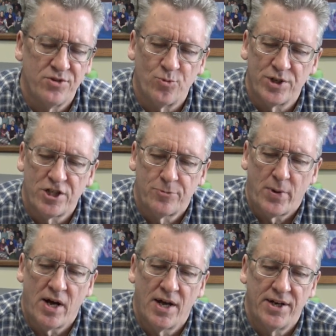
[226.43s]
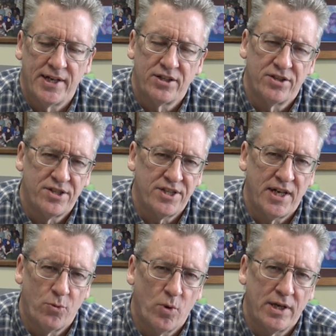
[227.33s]
responding to
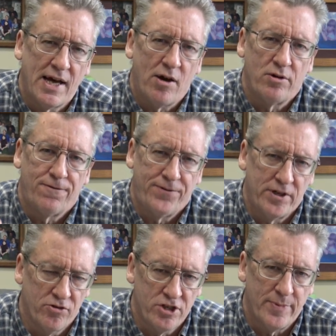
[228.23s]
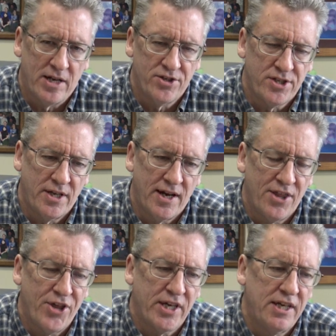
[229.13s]
sin, how He feels about sin. I
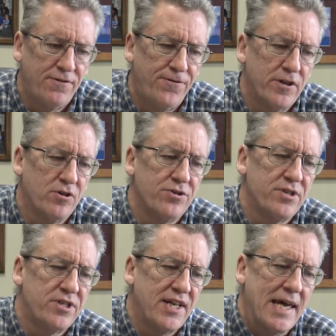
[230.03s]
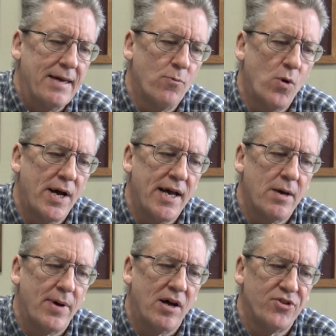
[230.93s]
think He feels the same way
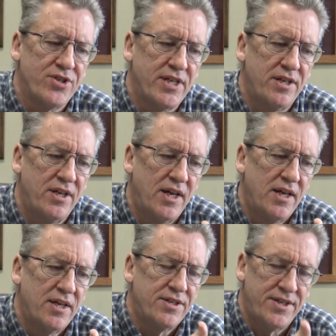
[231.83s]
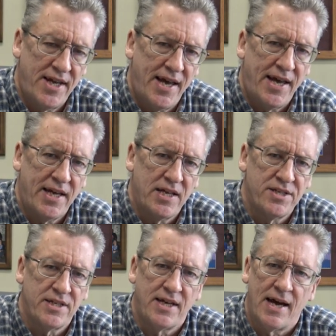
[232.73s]
about sin today
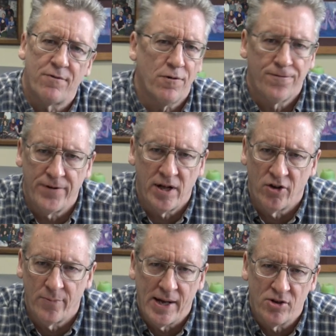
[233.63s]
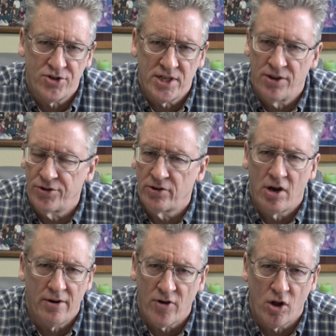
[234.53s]
as He ever felt about sin
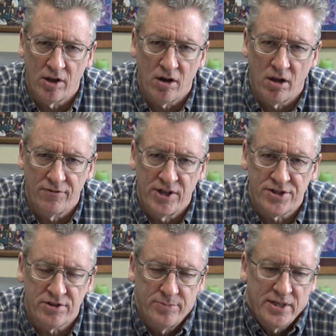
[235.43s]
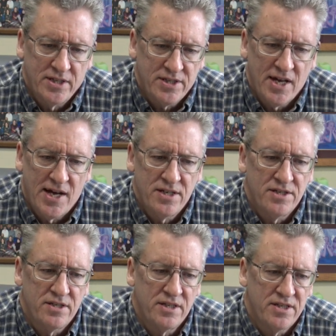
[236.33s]
throughout all of history, because God
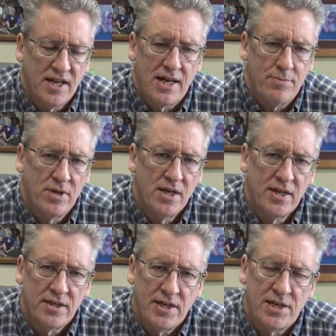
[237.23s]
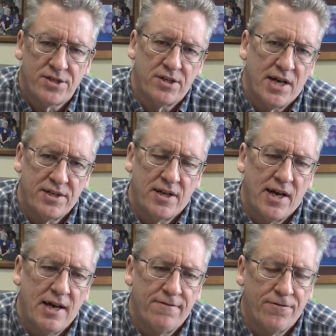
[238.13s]
is the same yesterday,
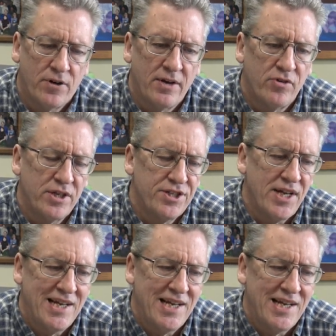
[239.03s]
today, and forever.